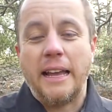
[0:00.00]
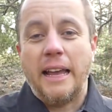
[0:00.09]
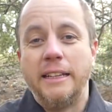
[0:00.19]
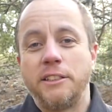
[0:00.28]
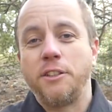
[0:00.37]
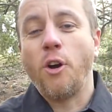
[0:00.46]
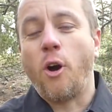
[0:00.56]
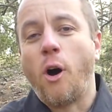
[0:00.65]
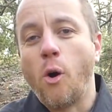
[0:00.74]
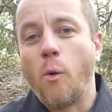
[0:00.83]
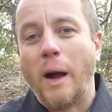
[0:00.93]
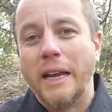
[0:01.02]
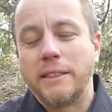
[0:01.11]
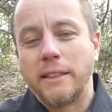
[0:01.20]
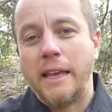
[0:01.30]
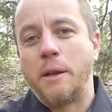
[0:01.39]
it's not
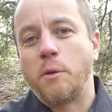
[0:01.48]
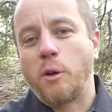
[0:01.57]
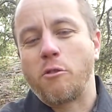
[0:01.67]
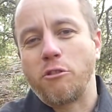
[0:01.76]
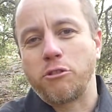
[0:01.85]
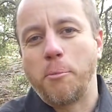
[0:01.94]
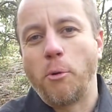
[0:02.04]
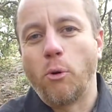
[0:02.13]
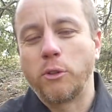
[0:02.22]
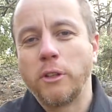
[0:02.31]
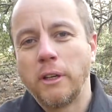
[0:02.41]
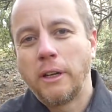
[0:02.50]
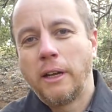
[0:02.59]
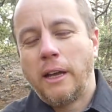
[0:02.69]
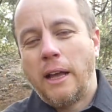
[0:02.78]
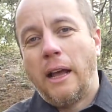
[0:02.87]
always equal across the board.
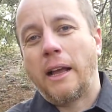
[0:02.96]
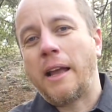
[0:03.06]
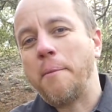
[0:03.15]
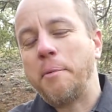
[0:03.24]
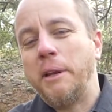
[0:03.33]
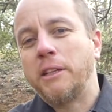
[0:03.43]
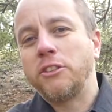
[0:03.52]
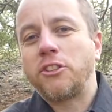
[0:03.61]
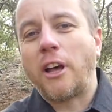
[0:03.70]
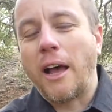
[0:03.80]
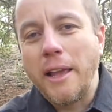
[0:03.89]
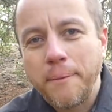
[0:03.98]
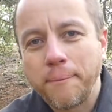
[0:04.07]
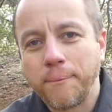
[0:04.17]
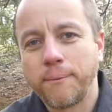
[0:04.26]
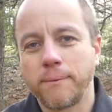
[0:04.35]
A company can say
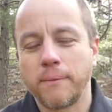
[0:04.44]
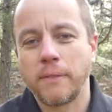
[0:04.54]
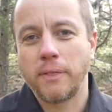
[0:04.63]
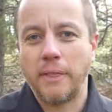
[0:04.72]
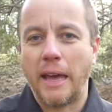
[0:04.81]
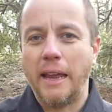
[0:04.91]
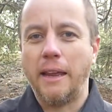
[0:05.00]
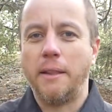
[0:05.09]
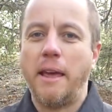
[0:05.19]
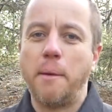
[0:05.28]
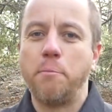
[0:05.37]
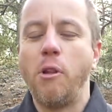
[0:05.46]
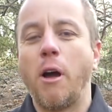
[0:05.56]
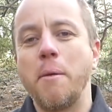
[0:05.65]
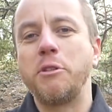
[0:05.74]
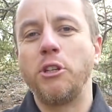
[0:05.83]
their
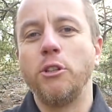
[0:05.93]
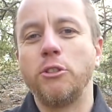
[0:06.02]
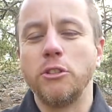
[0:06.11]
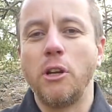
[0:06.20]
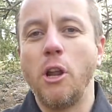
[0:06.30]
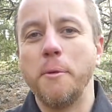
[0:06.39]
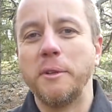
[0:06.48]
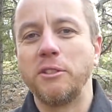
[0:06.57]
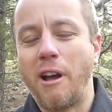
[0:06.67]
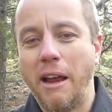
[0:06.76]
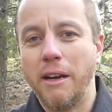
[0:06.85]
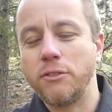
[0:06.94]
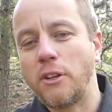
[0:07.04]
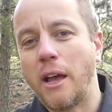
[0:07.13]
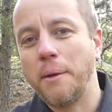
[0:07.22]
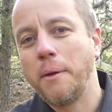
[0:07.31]
light produces a lumens rating of
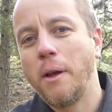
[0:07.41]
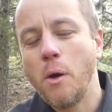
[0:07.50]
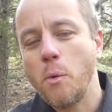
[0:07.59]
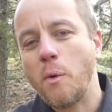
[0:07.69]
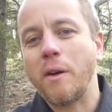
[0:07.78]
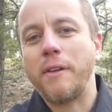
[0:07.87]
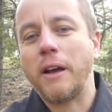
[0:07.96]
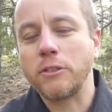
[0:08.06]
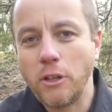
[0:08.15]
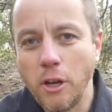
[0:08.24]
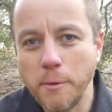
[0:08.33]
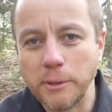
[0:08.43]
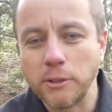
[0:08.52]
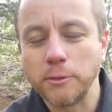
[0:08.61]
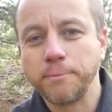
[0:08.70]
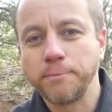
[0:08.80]
say 1,000 lumens,